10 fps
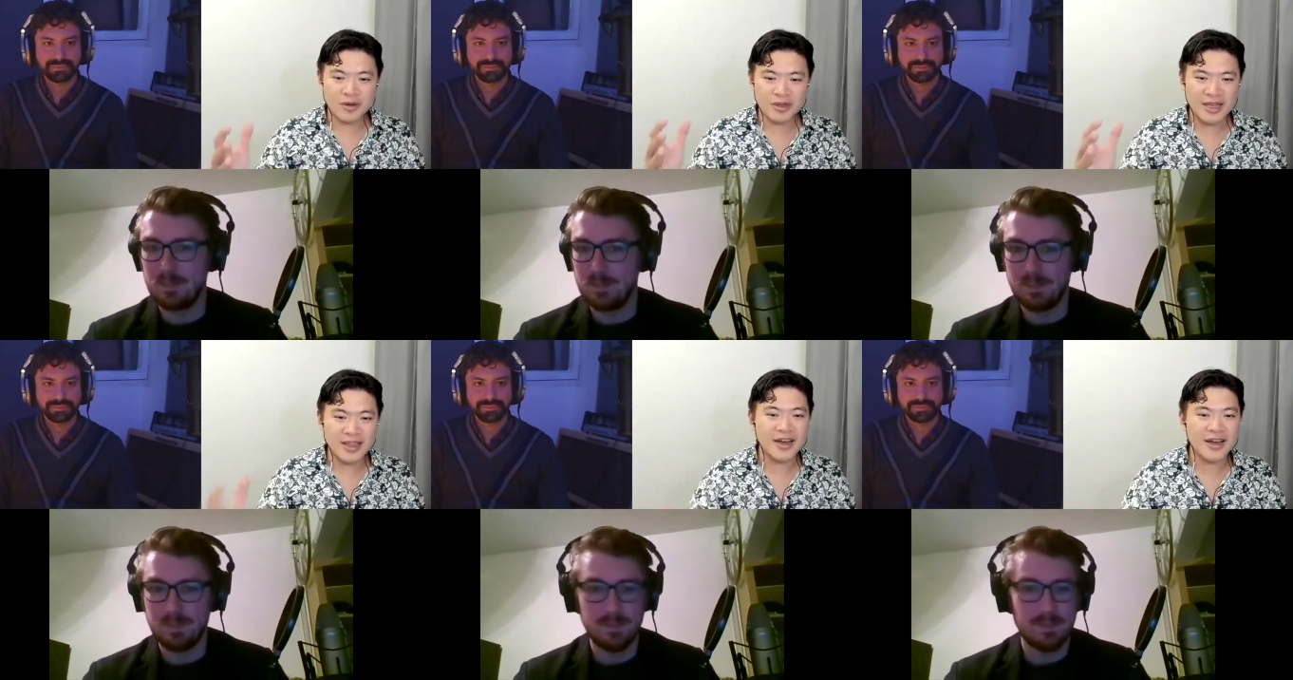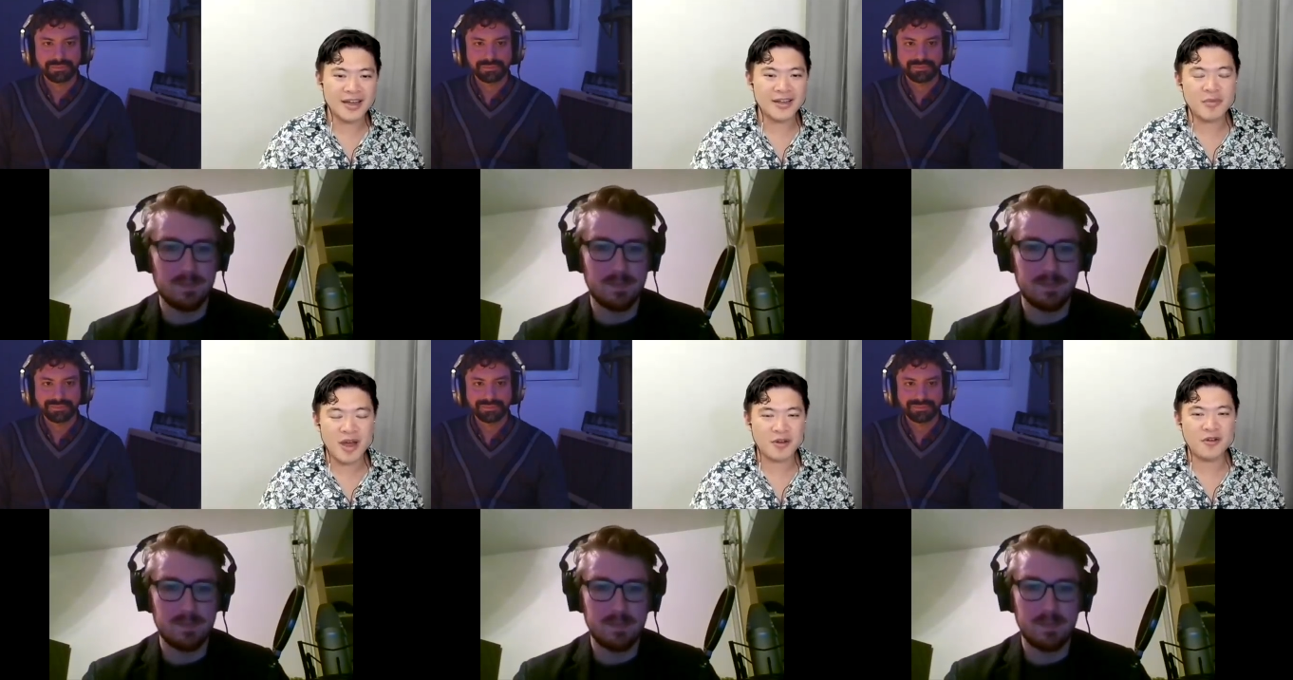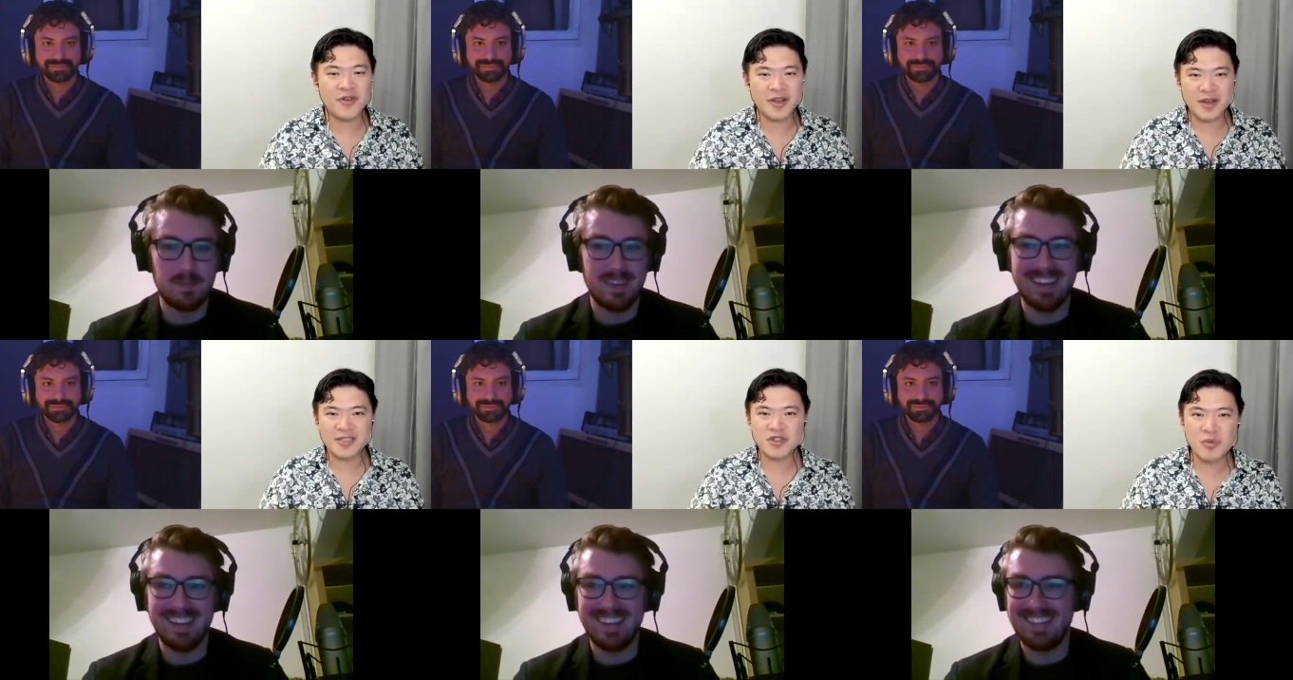Speaker 1: Jelle and Emmanuel, thank you
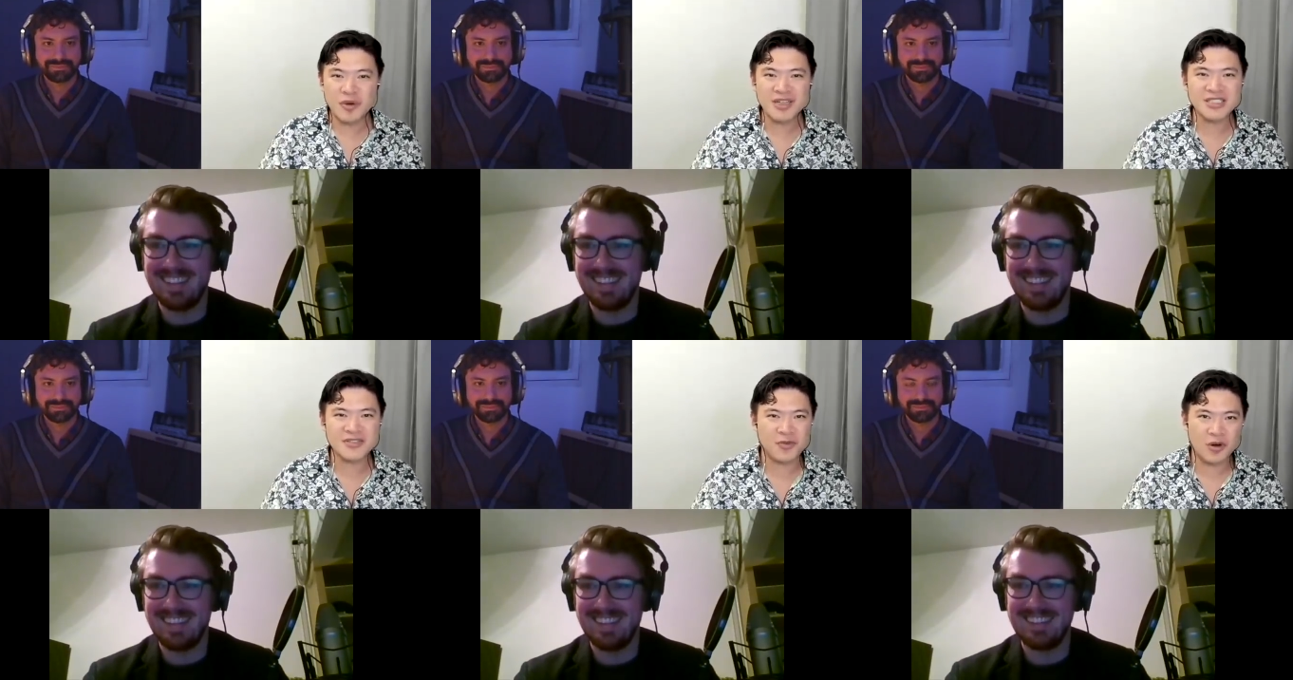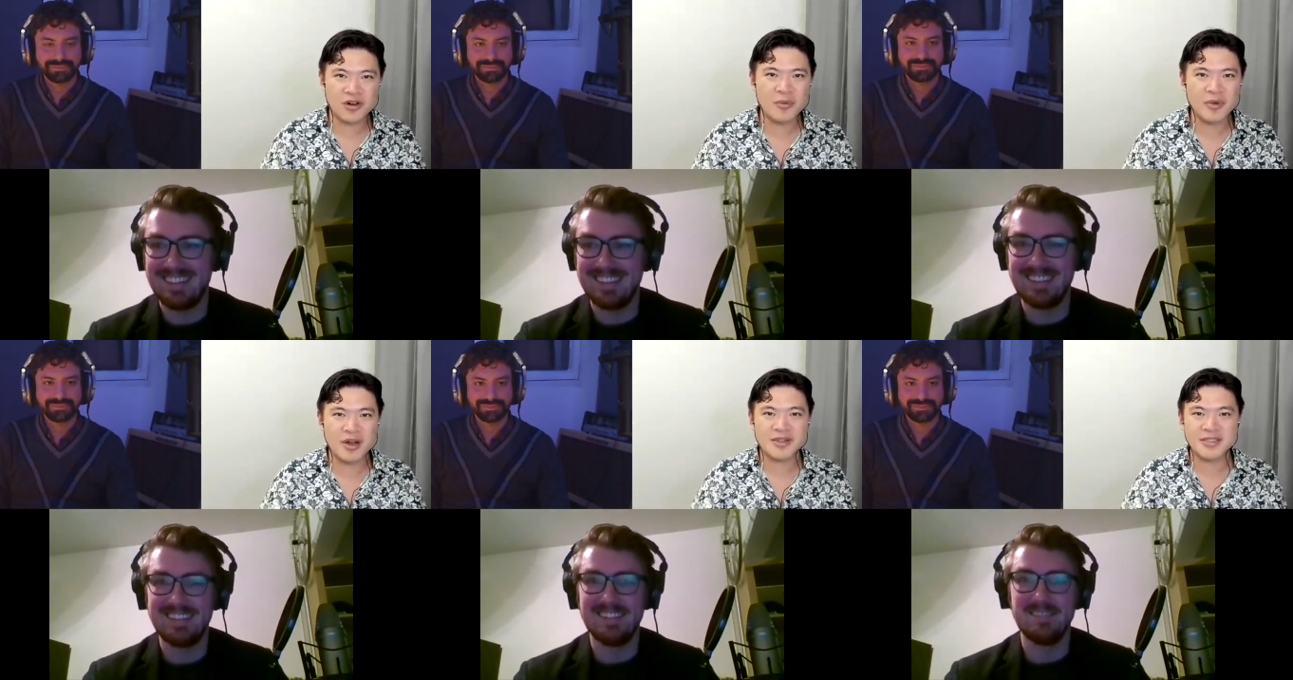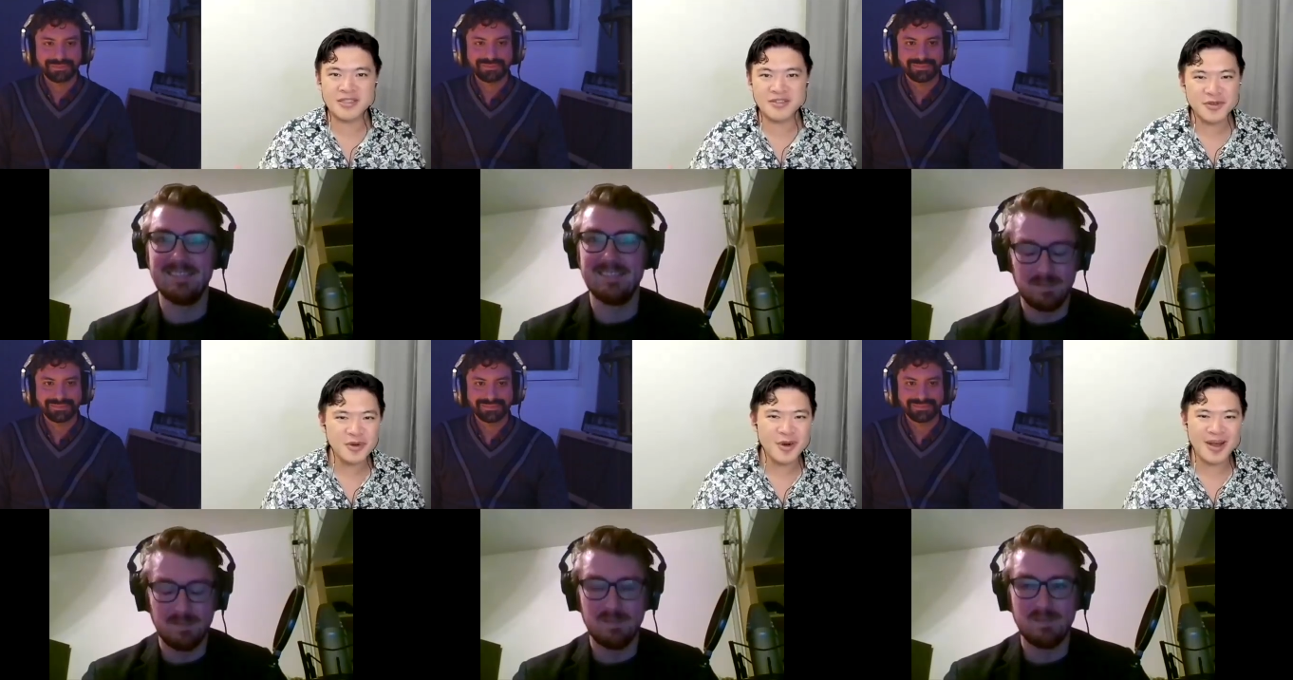guys so much for coming on this interview,